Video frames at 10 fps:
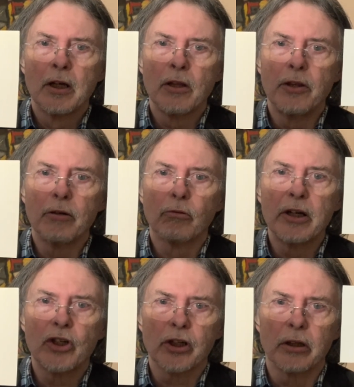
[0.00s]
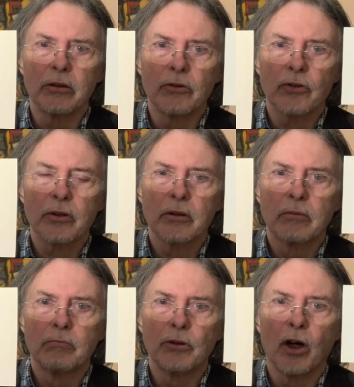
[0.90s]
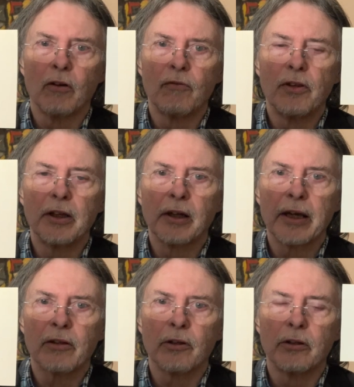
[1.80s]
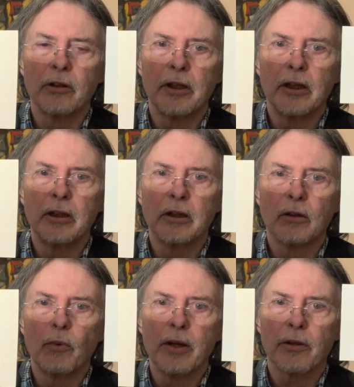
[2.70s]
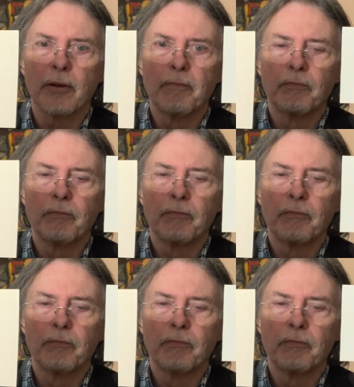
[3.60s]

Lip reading: the ratios of the length and the width.